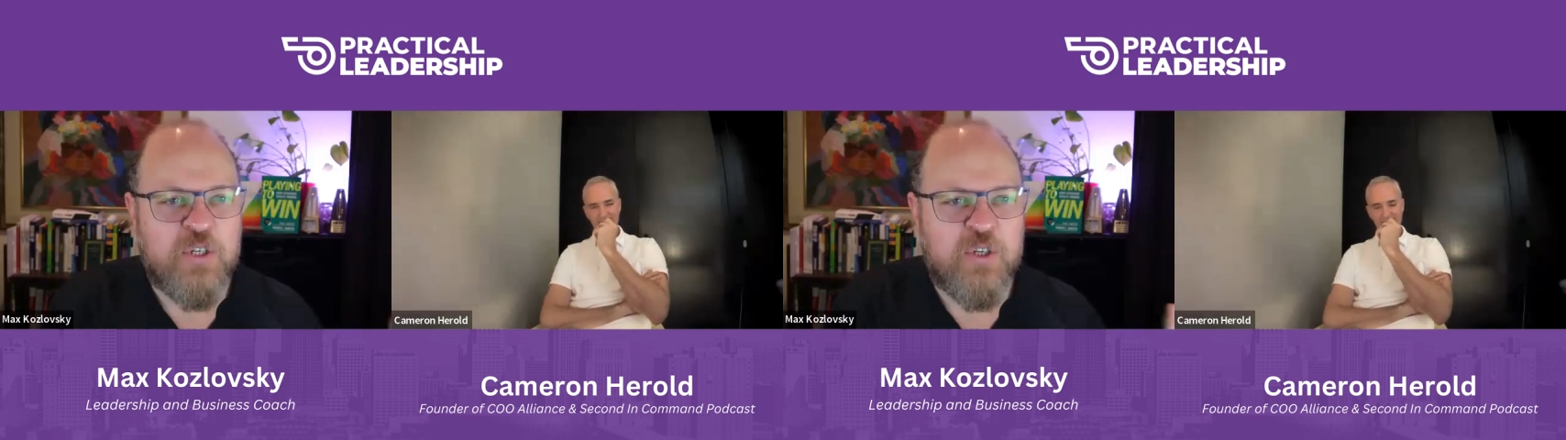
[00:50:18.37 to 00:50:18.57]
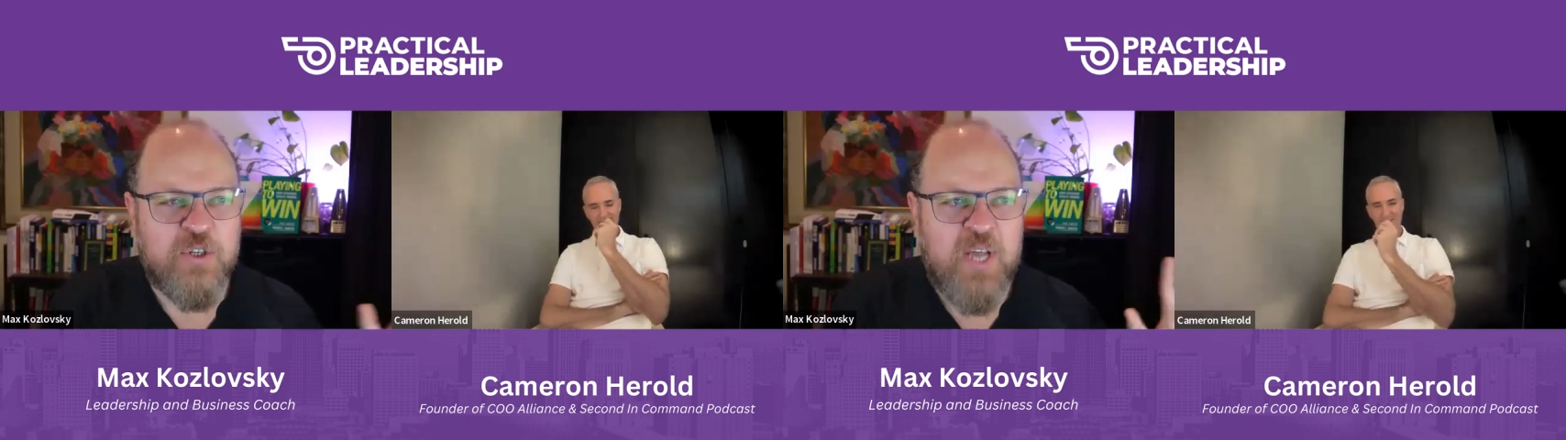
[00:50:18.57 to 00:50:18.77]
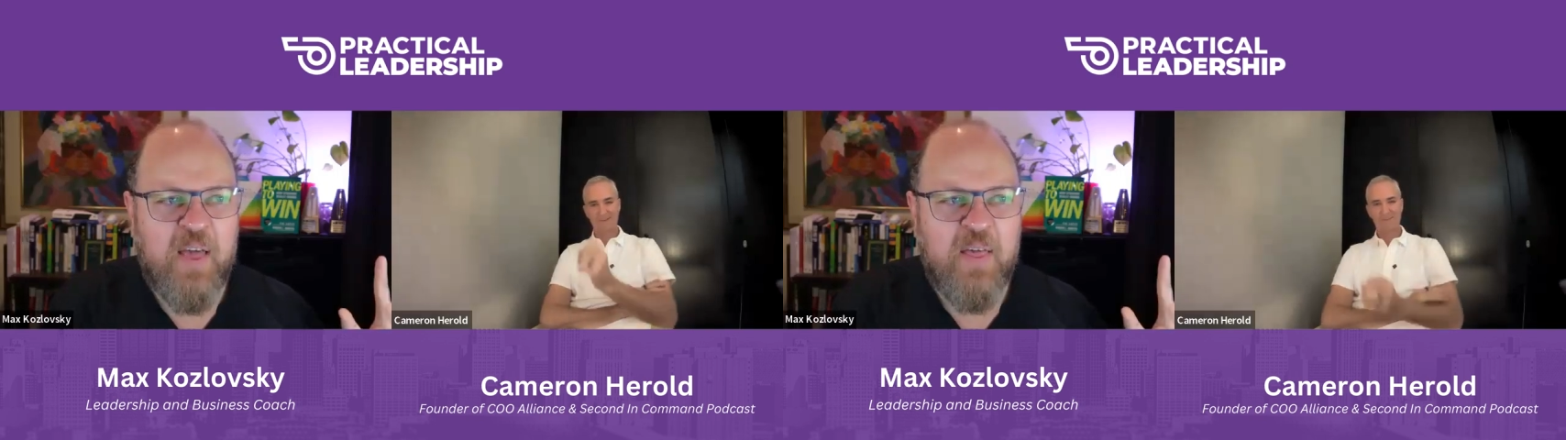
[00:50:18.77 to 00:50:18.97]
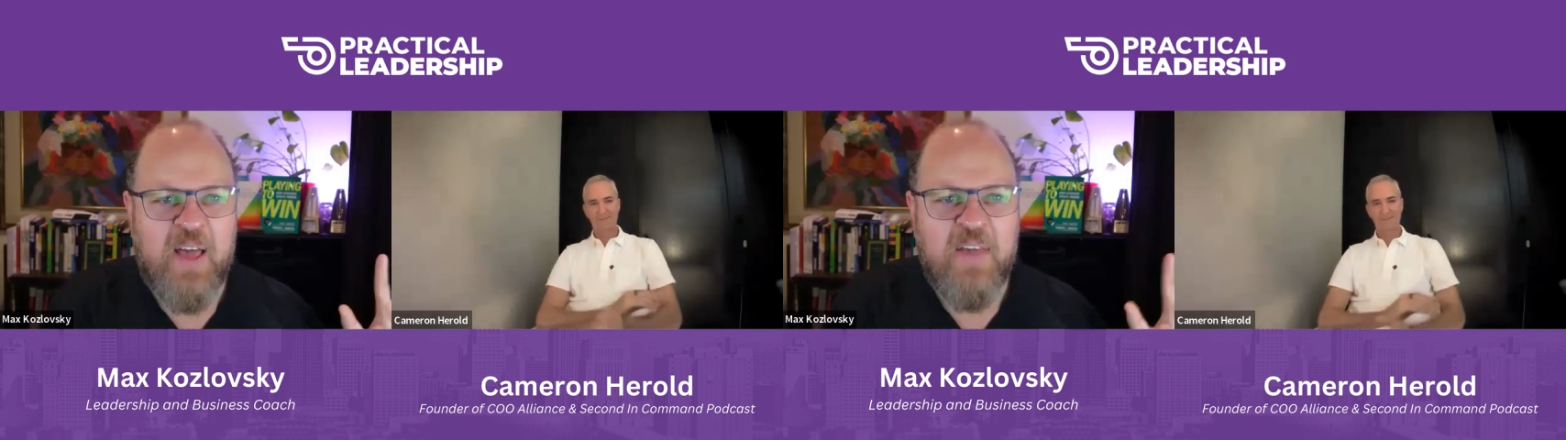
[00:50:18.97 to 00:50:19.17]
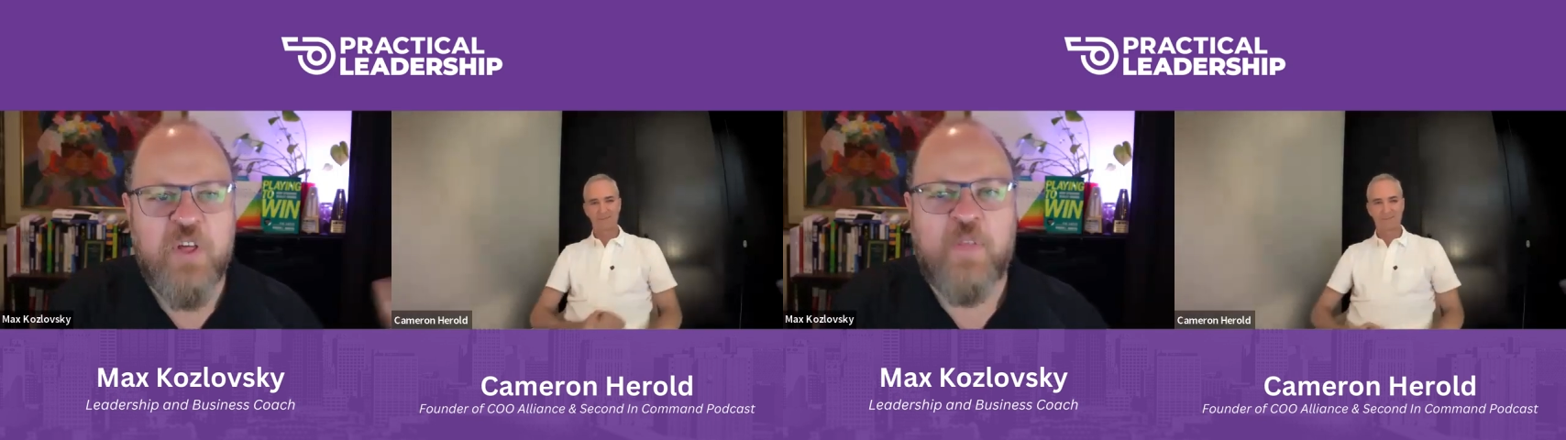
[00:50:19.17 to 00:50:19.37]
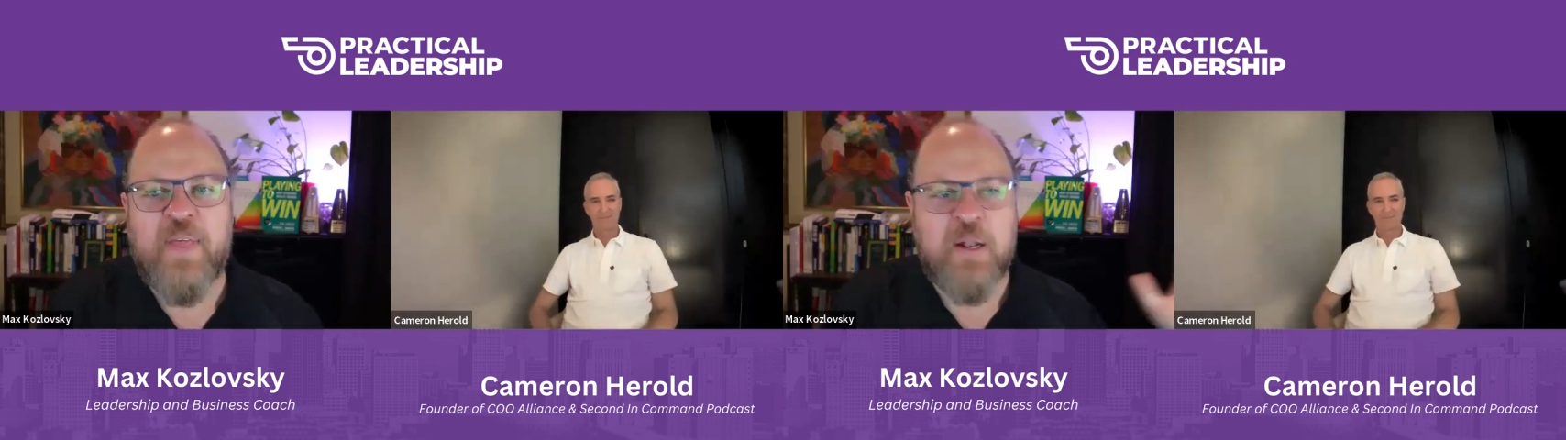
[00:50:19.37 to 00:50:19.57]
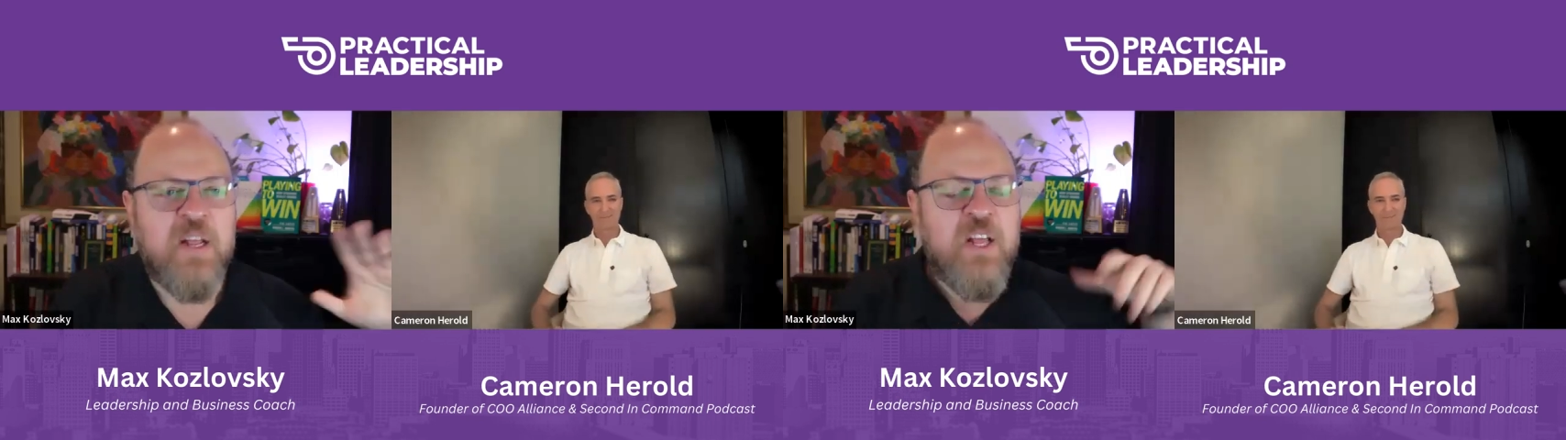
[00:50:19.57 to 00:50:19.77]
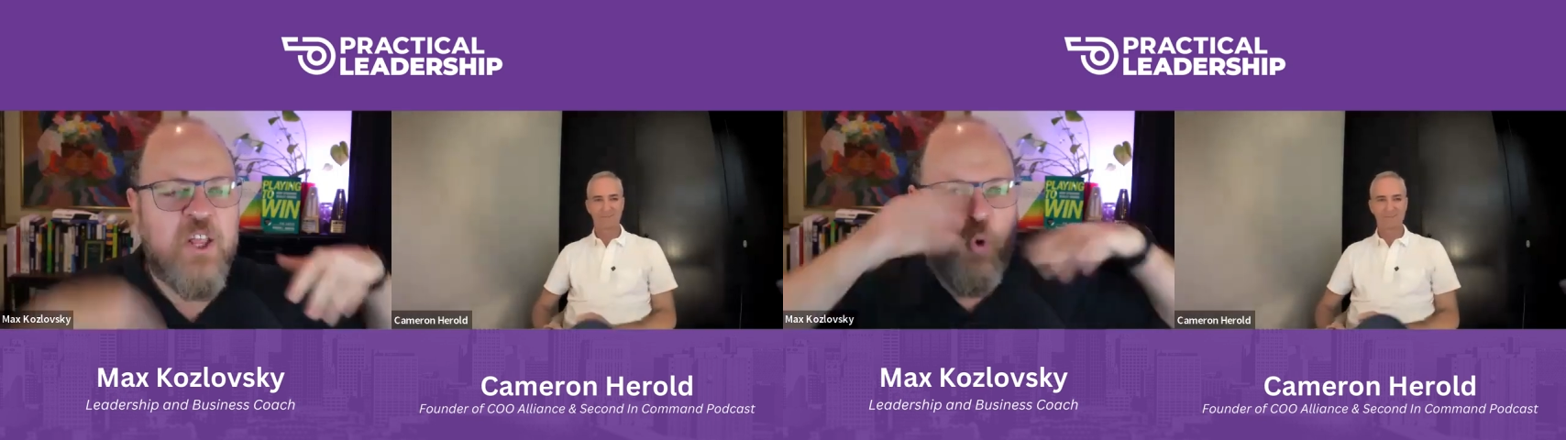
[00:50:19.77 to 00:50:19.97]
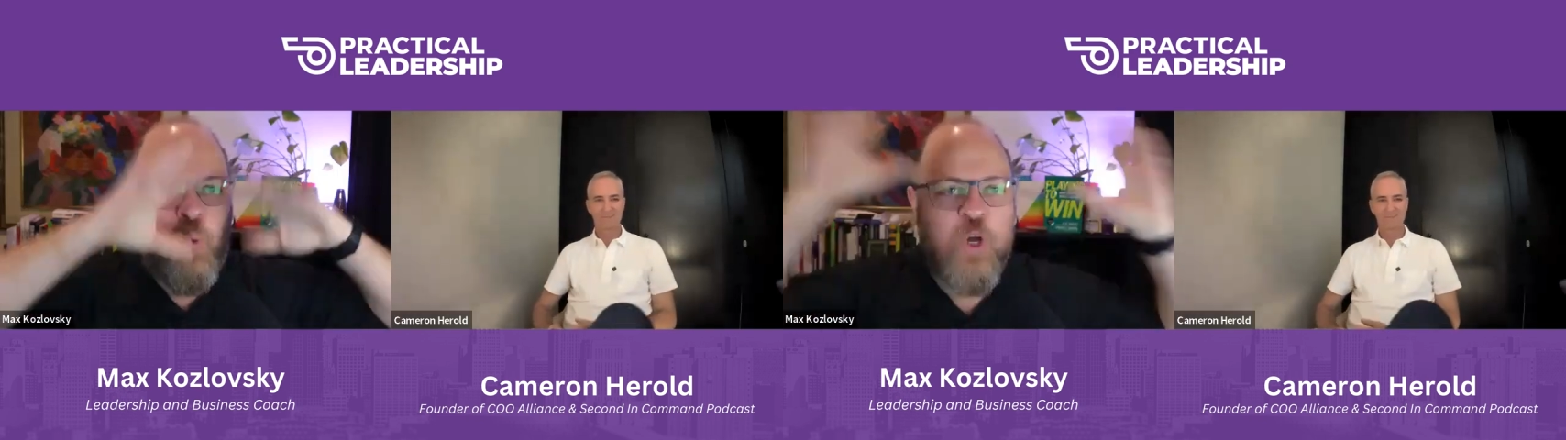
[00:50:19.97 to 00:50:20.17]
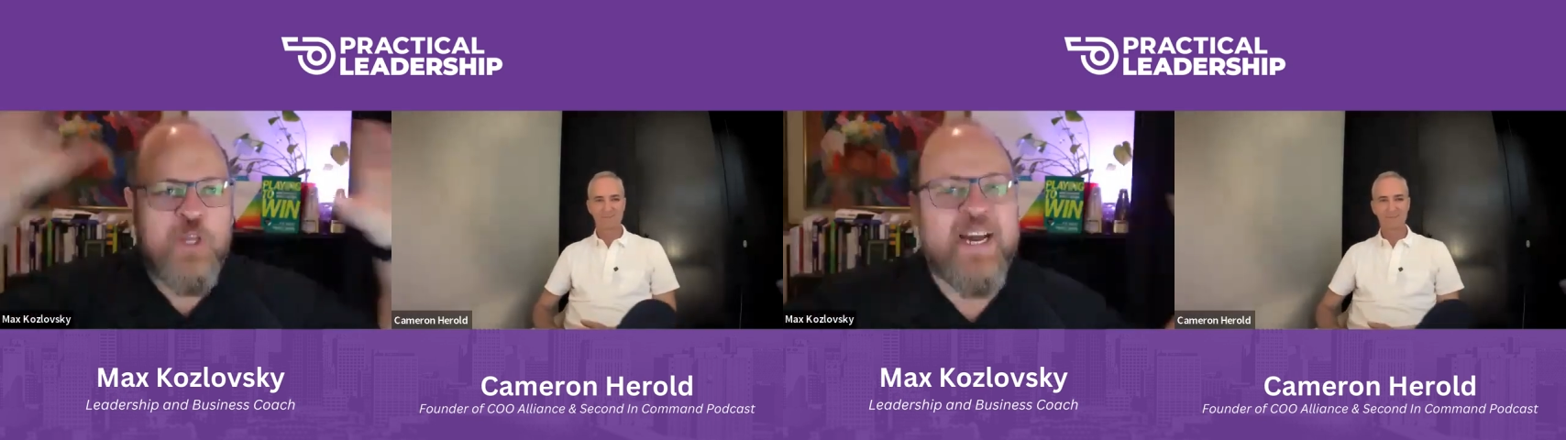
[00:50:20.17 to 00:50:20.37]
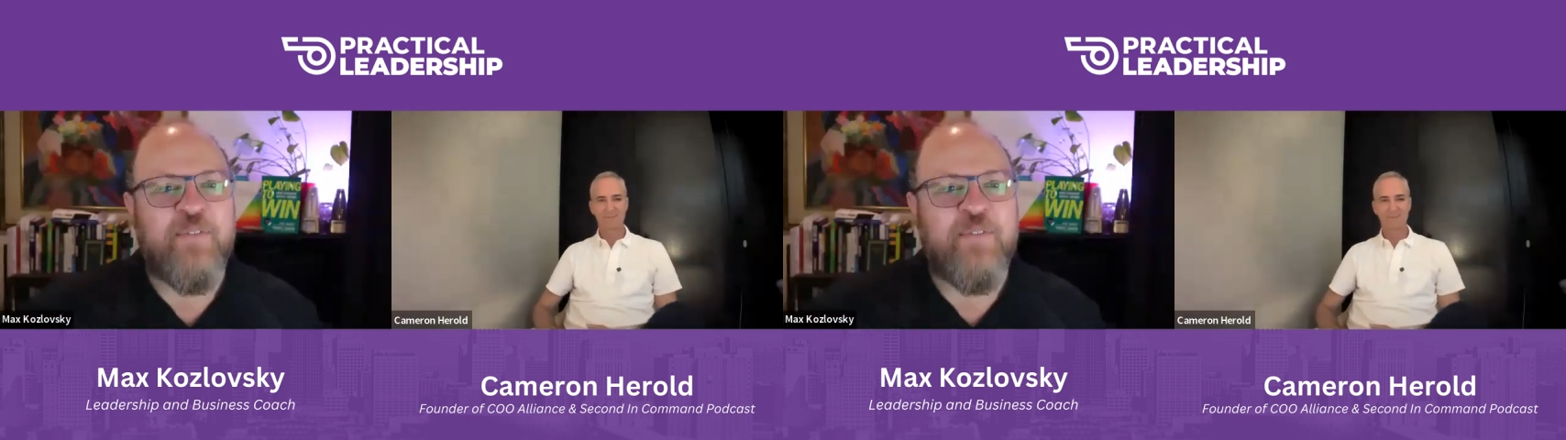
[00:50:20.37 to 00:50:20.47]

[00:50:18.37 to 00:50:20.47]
Because I thought that the world had